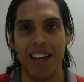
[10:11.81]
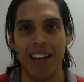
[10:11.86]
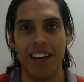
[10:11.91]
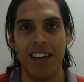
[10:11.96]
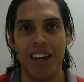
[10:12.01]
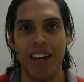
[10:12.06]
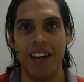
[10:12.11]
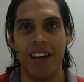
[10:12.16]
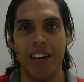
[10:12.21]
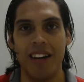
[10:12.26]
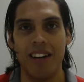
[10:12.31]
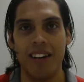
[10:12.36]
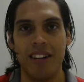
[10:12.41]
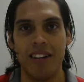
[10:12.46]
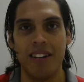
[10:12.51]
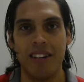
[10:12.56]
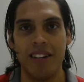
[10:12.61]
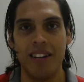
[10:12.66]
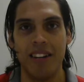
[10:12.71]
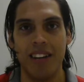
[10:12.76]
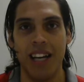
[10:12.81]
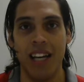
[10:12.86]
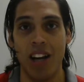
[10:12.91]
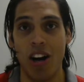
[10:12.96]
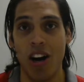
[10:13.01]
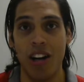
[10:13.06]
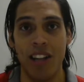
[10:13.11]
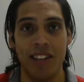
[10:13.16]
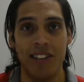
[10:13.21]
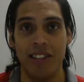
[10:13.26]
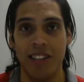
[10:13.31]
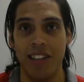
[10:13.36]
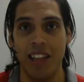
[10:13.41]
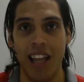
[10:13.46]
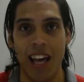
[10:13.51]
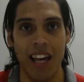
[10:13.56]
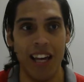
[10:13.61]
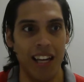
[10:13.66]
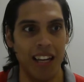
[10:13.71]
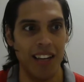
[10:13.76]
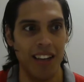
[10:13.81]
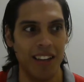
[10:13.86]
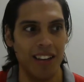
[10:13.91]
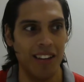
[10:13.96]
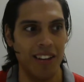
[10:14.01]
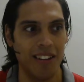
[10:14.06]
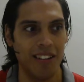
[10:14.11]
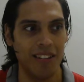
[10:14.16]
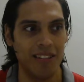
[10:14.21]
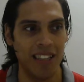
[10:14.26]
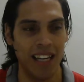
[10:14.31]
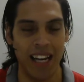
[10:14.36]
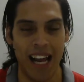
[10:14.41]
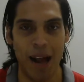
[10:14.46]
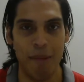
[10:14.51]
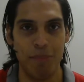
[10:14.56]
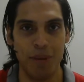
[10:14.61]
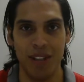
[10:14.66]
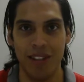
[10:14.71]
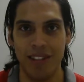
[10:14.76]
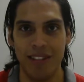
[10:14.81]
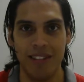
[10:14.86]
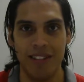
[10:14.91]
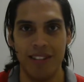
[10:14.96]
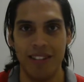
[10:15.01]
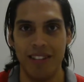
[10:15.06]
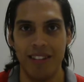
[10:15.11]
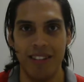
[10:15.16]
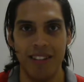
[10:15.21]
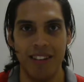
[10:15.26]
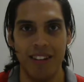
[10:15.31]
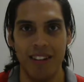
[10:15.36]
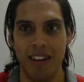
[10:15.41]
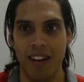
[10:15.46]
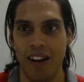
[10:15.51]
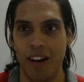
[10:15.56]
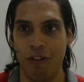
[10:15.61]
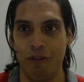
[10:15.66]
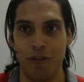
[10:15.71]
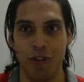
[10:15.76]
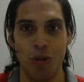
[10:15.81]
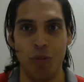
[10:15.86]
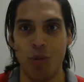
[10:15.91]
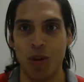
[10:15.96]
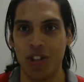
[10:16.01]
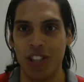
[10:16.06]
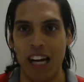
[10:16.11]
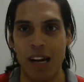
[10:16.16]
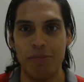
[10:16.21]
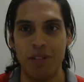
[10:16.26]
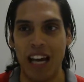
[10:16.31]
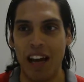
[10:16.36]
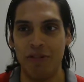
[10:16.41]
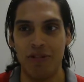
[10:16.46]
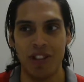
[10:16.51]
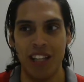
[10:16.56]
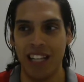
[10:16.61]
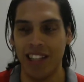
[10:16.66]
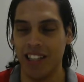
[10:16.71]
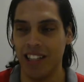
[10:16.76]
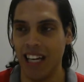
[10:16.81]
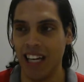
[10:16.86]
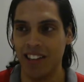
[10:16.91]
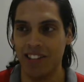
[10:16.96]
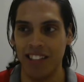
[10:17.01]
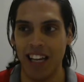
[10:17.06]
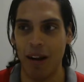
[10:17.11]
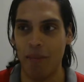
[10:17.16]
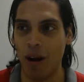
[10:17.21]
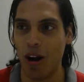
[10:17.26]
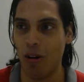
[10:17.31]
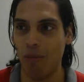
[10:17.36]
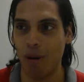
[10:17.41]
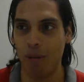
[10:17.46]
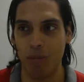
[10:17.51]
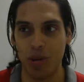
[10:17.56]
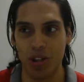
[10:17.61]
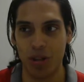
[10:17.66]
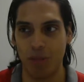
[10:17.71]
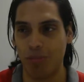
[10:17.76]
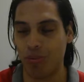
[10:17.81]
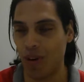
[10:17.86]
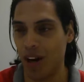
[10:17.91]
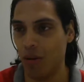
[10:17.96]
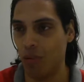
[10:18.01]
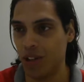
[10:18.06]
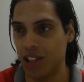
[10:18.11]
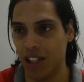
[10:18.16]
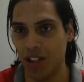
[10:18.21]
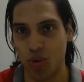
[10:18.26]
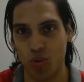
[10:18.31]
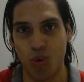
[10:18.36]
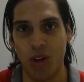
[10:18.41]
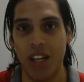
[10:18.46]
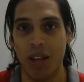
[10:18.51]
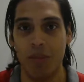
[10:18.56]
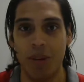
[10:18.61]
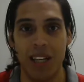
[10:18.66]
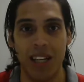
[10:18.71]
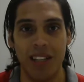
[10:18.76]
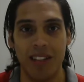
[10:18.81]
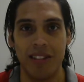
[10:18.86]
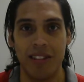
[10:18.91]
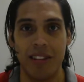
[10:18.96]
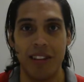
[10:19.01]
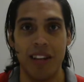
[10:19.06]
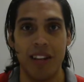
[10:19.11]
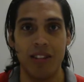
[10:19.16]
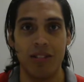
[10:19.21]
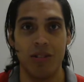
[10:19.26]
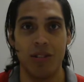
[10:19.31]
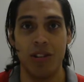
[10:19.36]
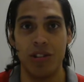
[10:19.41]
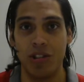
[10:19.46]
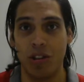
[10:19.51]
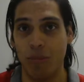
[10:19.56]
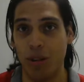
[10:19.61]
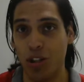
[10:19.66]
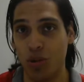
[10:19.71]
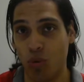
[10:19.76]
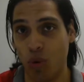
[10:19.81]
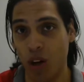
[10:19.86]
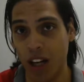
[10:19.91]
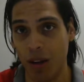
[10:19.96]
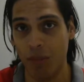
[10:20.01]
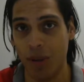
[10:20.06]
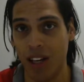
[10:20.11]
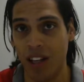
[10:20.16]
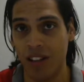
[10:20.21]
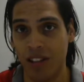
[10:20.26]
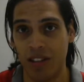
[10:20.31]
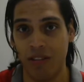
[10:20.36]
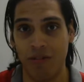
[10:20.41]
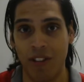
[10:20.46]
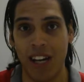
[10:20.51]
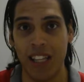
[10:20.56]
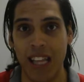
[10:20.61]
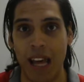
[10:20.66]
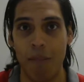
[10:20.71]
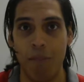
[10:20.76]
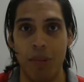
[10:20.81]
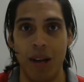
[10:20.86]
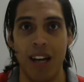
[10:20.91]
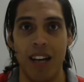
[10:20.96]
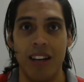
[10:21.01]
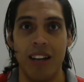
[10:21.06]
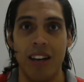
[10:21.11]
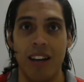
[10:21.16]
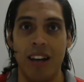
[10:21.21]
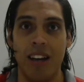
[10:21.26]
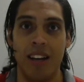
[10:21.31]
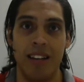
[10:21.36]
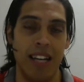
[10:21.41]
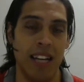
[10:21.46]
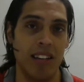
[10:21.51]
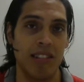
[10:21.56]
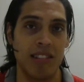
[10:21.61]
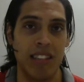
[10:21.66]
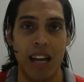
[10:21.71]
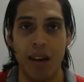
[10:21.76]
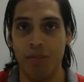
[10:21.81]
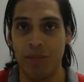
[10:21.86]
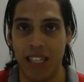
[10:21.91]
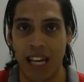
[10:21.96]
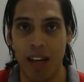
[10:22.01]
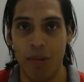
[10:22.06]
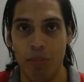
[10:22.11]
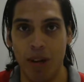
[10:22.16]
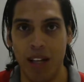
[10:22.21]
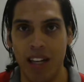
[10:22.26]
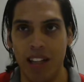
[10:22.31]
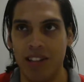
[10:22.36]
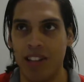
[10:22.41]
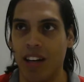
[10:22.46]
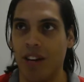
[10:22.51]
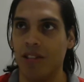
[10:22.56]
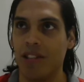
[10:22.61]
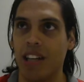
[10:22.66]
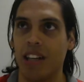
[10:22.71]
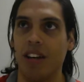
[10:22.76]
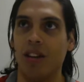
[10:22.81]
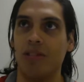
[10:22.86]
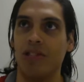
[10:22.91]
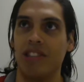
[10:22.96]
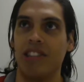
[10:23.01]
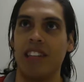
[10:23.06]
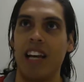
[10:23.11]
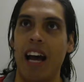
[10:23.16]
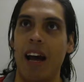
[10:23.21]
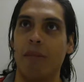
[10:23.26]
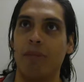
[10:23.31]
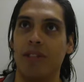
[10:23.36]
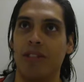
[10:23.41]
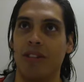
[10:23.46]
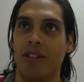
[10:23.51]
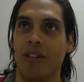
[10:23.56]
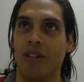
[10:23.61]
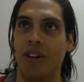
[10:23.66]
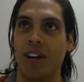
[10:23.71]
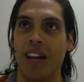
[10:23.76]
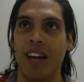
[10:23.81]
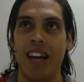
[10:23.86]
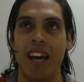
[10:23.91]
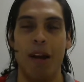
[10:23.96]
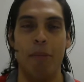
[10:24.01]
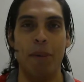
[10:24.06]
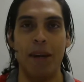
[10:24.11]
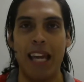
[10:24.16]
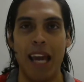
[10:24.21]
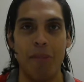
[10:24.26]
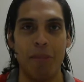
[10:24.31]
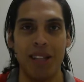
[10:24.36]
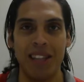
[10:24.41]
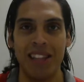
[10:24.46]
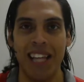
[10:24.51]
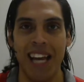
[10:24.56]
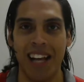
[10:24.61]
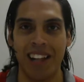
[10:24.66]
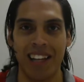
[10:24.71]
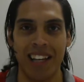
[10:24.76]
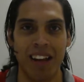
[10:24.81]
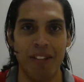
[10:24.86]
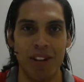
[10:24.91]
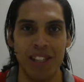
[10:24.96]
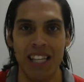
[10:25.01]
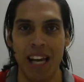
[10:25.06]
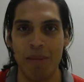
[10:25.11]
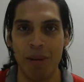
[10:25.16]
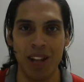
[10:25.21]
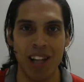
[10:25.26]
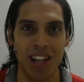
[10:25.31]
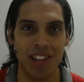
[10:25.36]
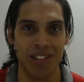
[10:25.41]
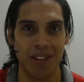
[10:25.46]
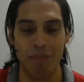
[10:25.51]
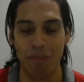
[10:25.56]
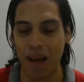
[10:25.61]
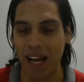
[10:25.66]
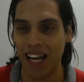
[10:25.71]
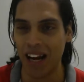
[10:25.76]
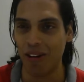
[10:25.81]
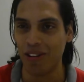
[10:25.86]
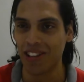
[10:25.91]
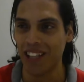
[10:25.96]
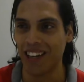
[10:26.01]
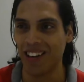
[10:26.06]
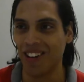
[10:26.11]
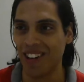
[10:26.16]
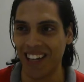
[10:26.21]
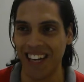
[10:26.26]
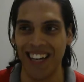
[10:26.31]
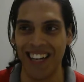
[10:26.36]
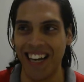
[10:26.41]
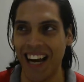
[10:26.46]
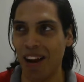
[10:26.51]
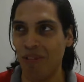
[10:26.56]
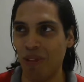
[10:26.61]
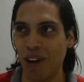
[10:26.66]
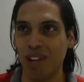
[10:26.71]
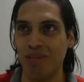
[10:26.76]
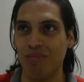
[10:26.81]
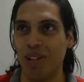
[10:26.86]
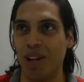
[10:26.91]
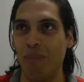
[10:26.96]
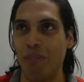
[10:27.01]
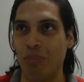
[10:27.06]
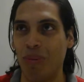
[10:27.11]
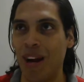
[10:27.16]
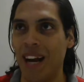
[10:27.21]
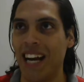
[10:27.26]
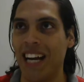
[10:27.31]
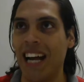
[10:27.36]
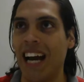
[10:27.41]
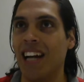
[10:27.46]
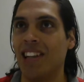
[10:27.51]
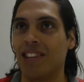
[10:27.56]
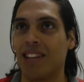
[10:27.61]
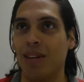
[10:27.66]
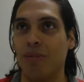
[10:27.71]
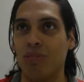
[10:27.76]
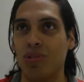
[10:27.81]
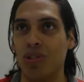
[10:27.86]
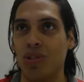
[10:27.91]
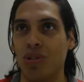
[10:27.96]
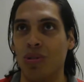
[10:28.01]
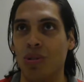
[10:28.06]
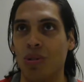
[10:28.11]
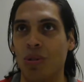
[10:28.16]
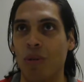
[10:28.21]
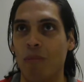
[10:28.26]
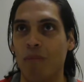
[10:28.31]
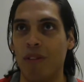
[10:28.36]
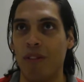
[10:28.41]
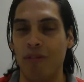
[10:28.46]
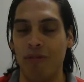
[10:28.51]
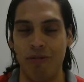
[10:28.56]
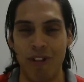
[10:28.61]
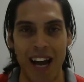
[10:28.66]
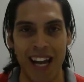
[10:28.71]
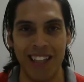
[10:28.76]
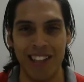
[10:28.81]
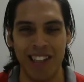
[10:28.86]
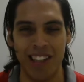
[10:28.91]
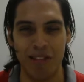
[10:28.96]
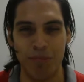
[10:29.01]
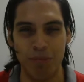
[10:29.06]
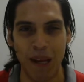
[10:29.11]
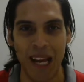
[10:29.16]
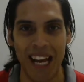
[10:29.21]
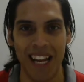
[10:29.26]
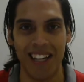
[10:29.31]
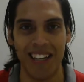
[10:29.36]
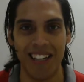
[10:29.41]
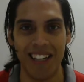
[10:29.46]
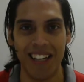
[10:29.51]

Uh, and honestly, like that happened a few more times after that. The next time I remembered to pray within 20 minutes. So it only took me 20 minutes to find that pen. Next time, 10 minutes. And I was like, oh, snap. So it became a thing. Like every time I lost a pen, I was like, okay, God wants me to pray and ask Him to find this pen.